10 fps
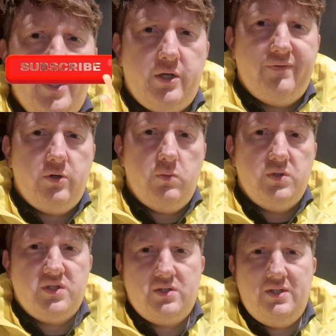and the coffee cup will
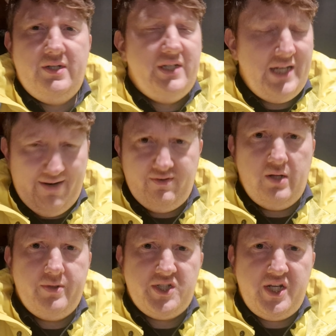definitely
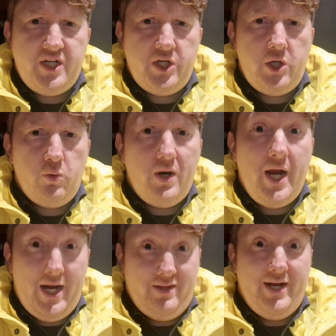be seeing you
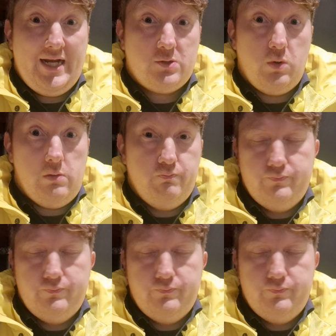in the next one.